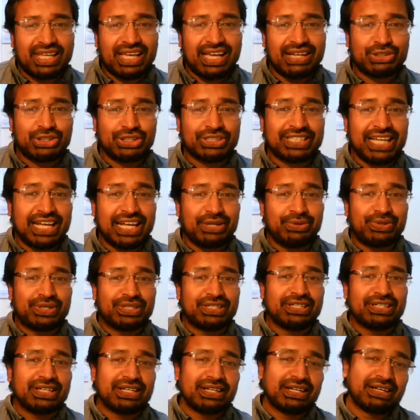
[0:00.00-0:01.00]
does
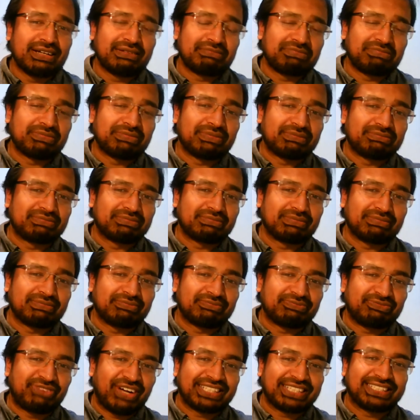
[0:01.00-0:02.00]
anyone
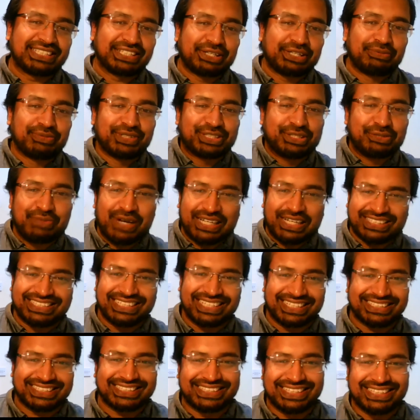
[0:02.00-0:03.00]
fancy coming to
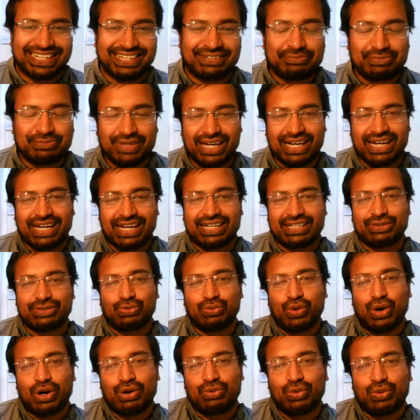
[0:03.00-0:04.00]
Manchester? And
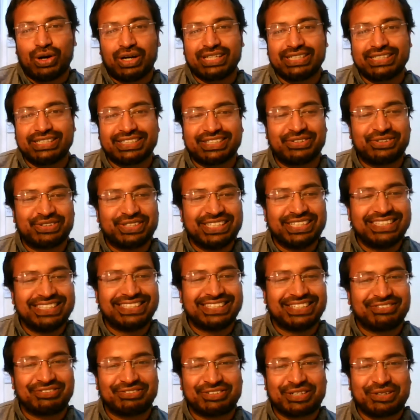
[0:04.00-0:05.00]
what is the
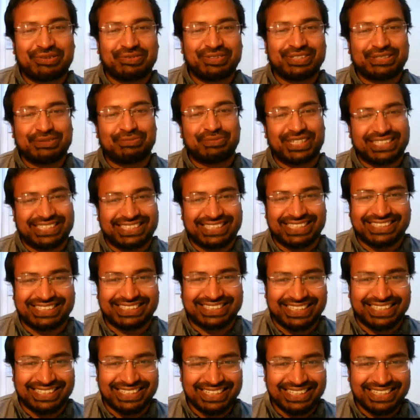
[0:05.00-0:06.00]
reason for coming to Manchester?